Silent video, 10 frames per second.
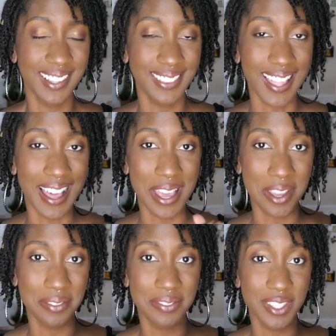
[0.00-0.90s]

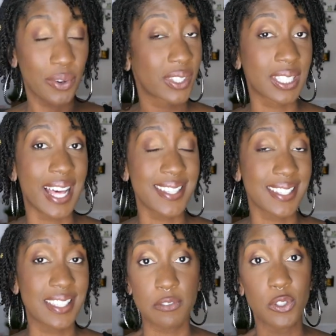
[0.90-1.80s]
live yoga
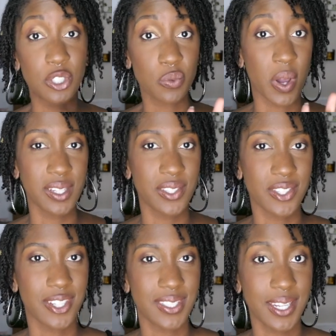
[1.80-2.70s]
classes if you just wanted to
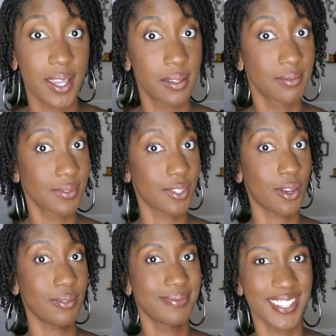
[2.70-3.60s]
start today.
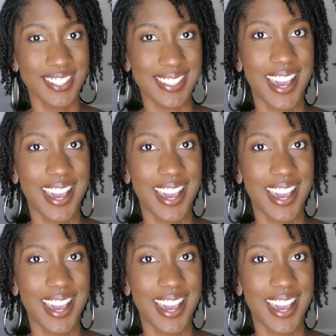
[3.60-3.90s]
So there's